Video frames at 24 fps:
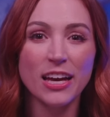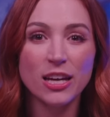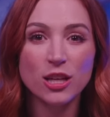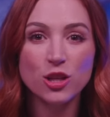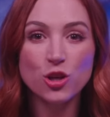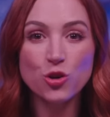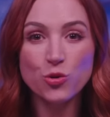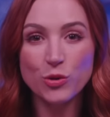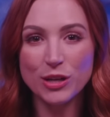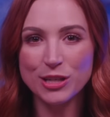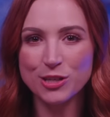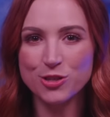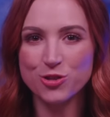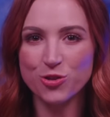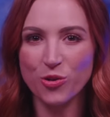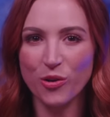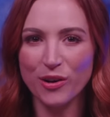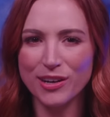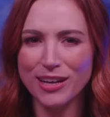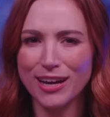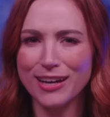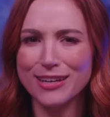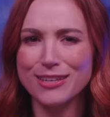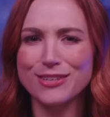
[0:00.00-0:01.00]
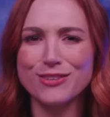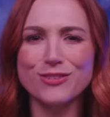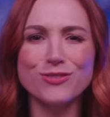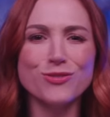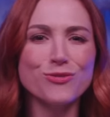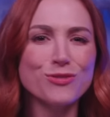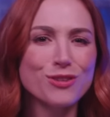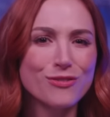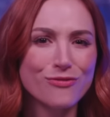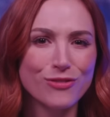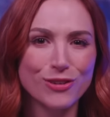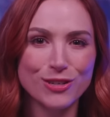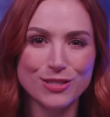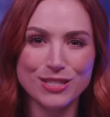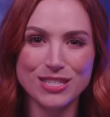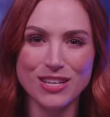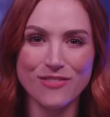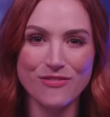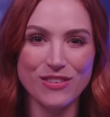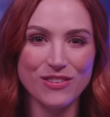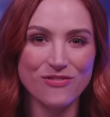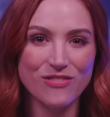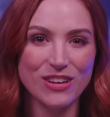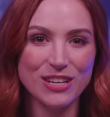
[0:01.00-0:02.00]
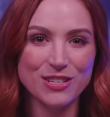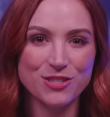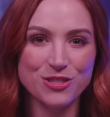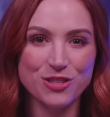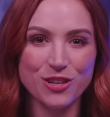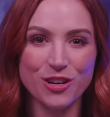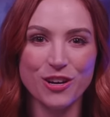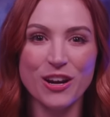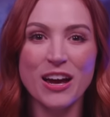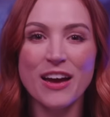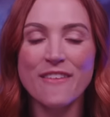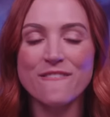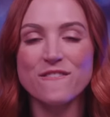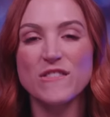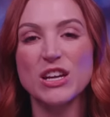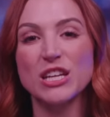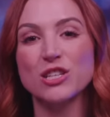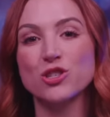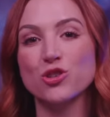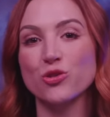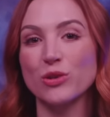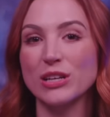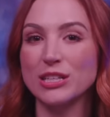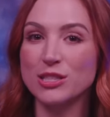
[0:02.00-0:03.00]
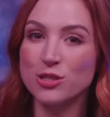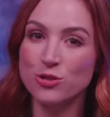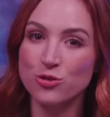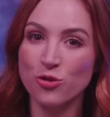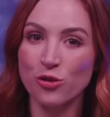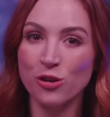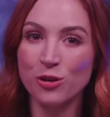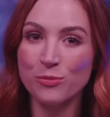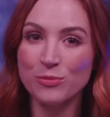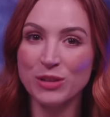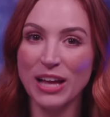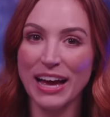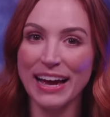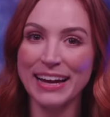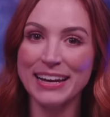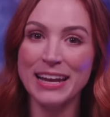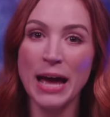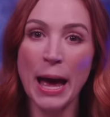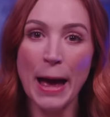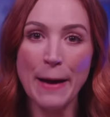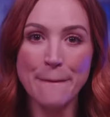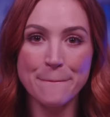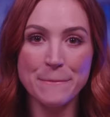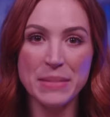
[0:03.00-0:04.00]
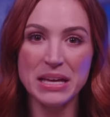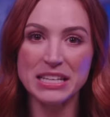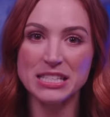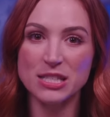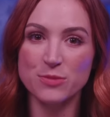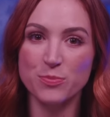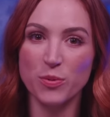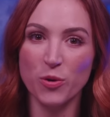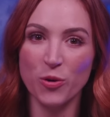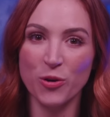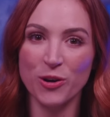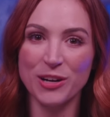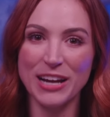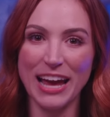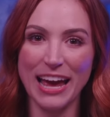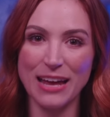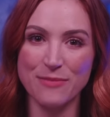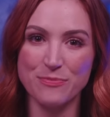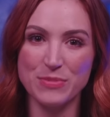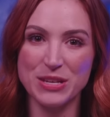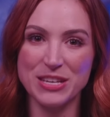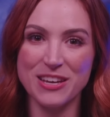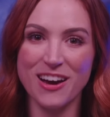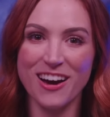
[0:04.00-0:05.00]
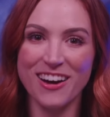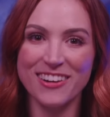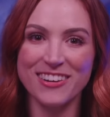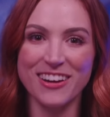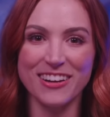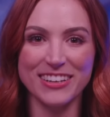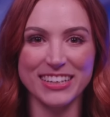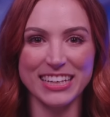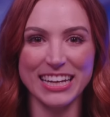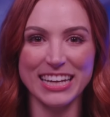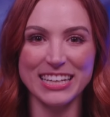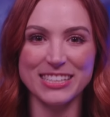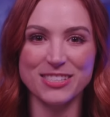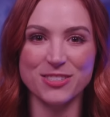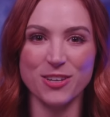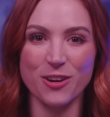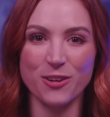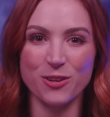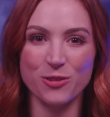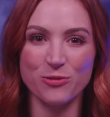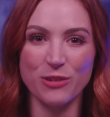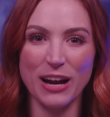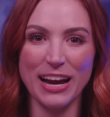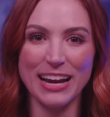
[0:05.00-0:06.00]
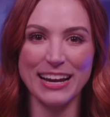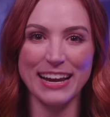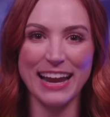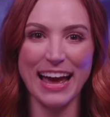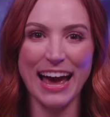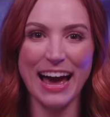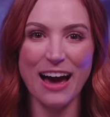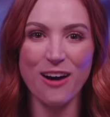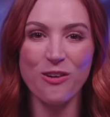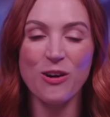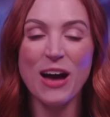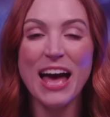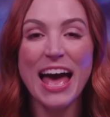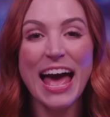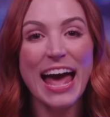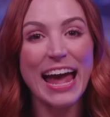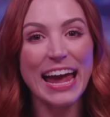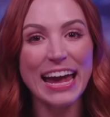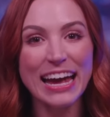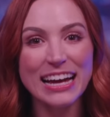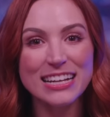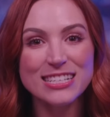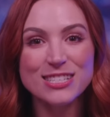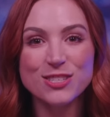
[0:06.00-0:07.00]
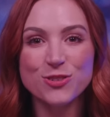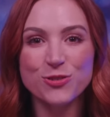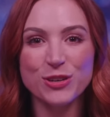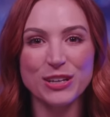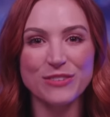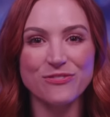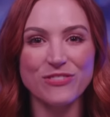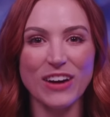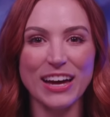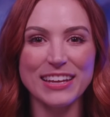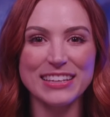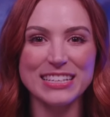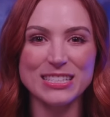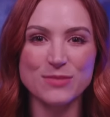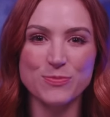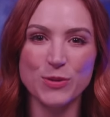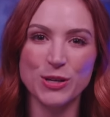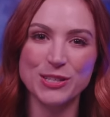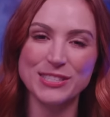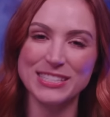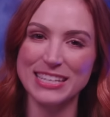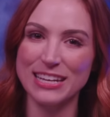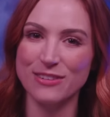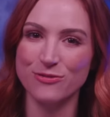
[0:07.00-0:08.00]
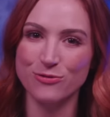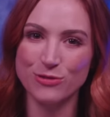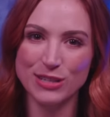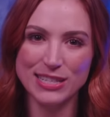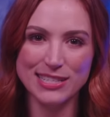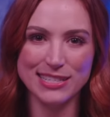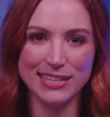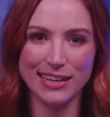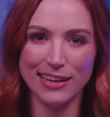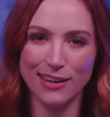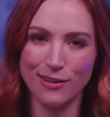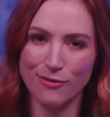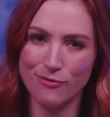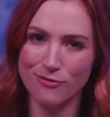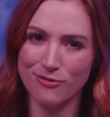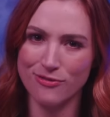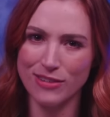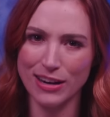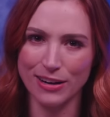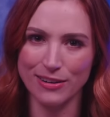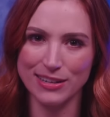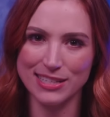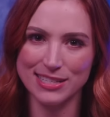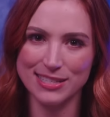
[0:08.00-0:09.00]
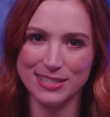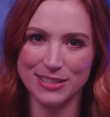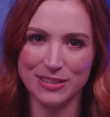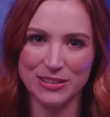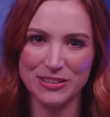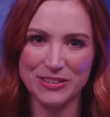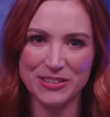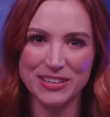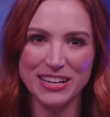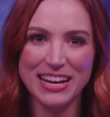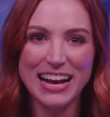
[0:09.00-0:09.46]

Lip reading: You can join a universe of adventure featuring Stormlight, Mistborn, and beyond on Kickstarter right now, and you can find these books in retail very soon.